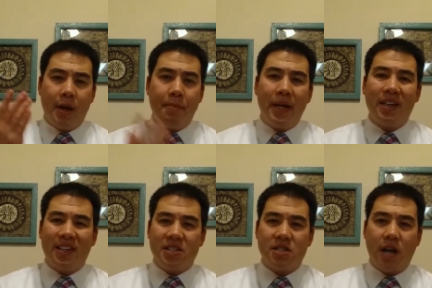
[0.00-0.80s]

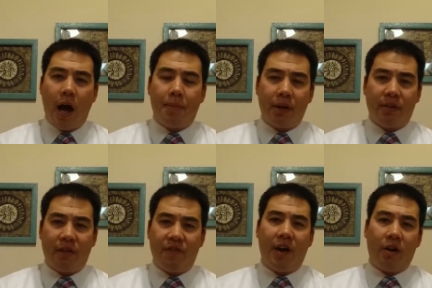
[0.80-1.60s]
immediately stop it if
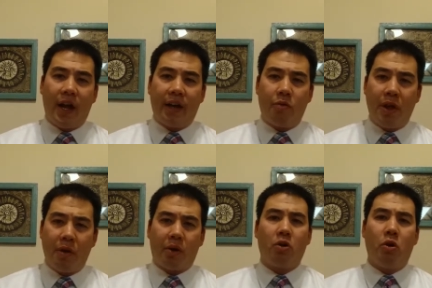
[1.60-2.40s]
they felt like they
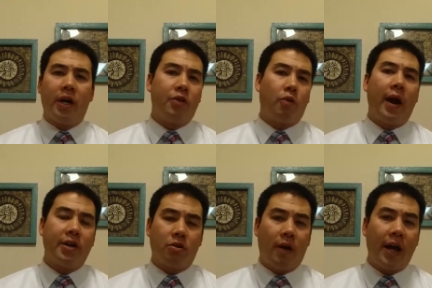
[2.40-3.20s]
weren't going in the
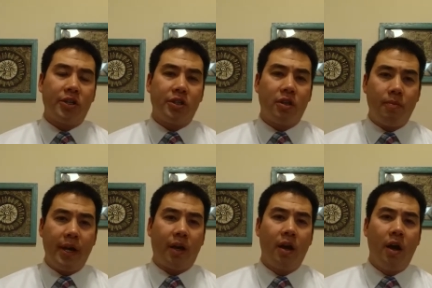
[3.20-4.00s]
right direction to
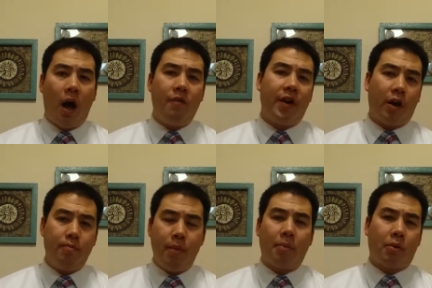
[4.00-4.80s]
make a very
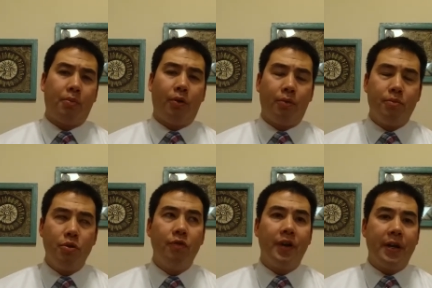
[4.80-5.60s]
memorable
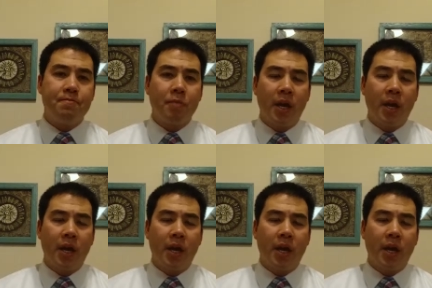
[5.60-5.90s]
movie.